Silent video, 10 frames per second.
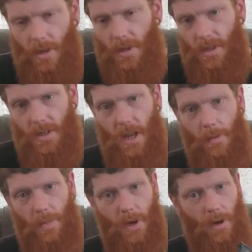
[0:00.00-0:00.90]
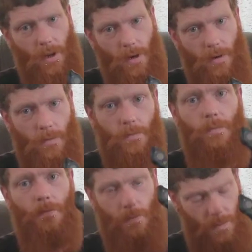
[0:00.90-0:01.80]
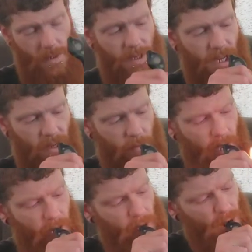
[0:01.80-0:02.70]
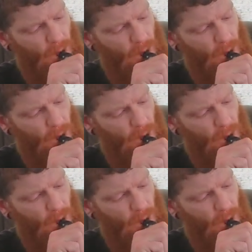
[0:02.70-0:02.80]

Stay bearded. Stay baked.